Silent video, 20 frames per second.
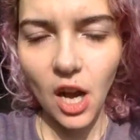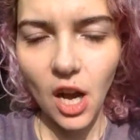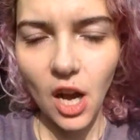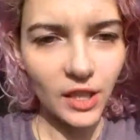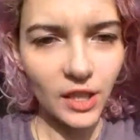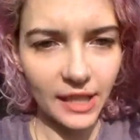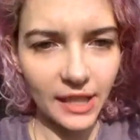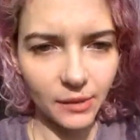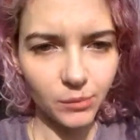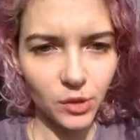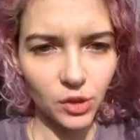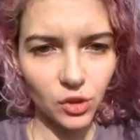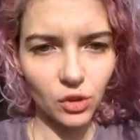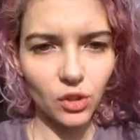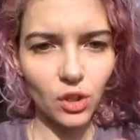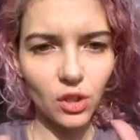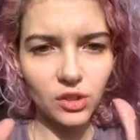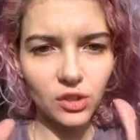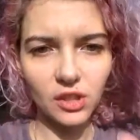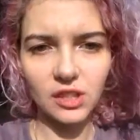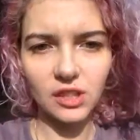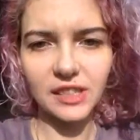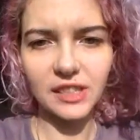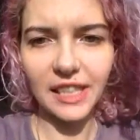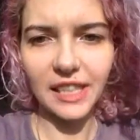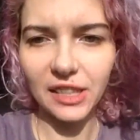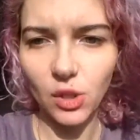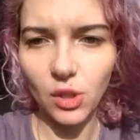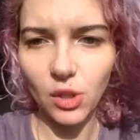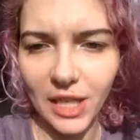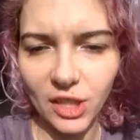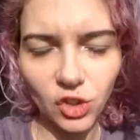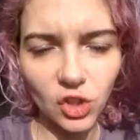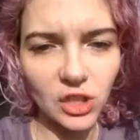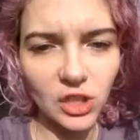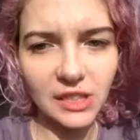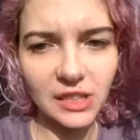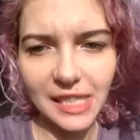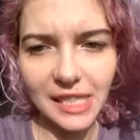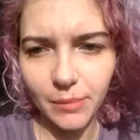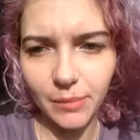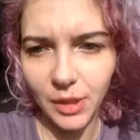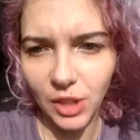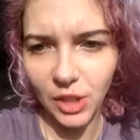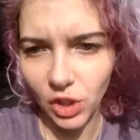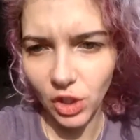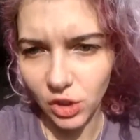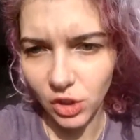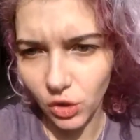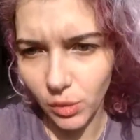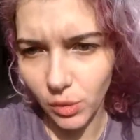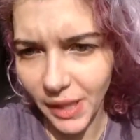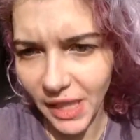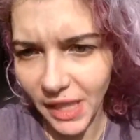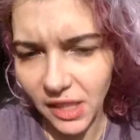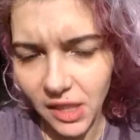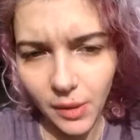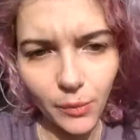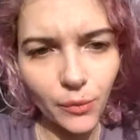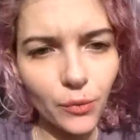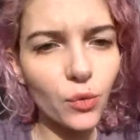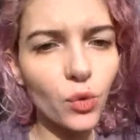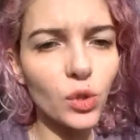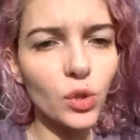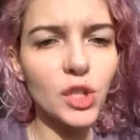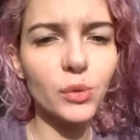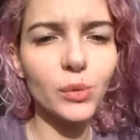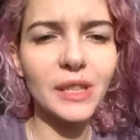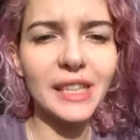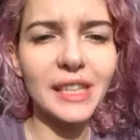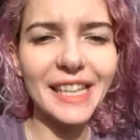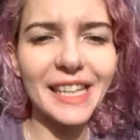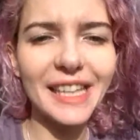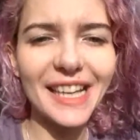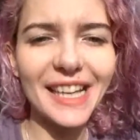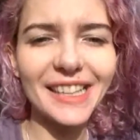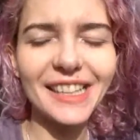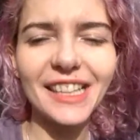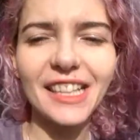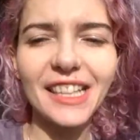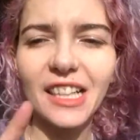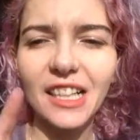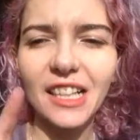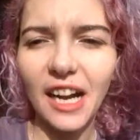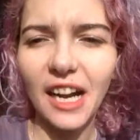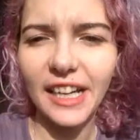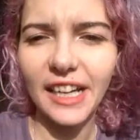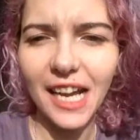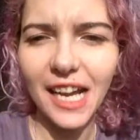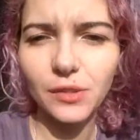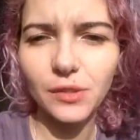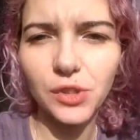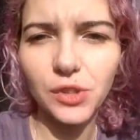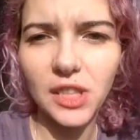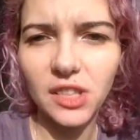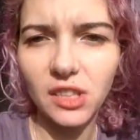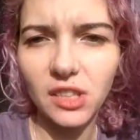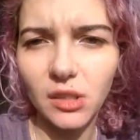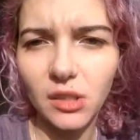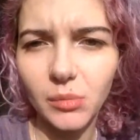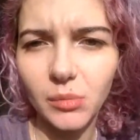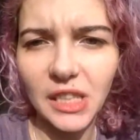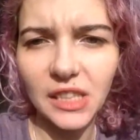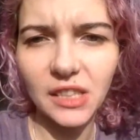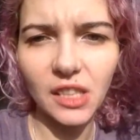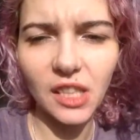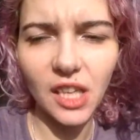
Okay, so those are the 6 questions. Let me just repeat them for you again. I have written them in the